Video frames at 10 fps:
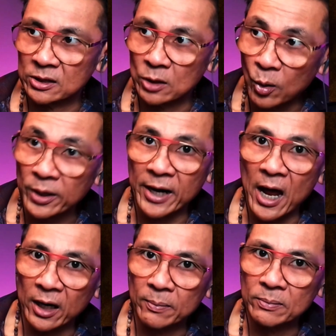and just
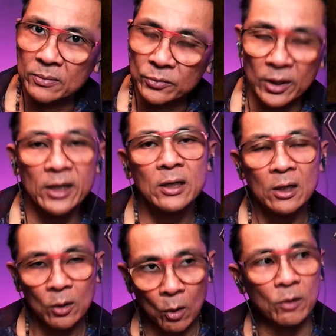looking at him, right?
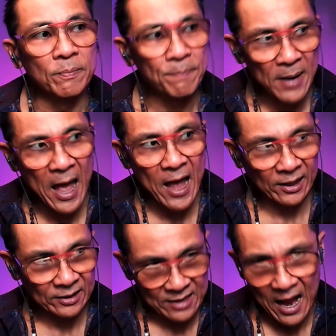Kon
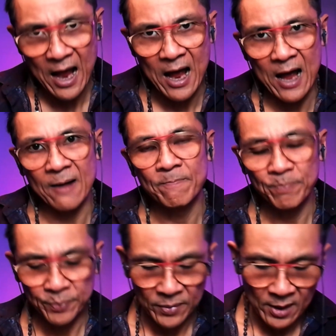plak na.
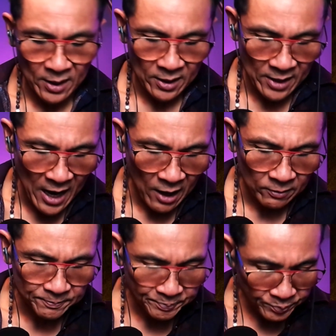
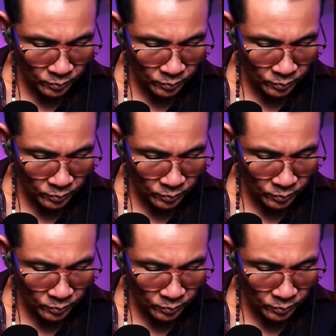Now,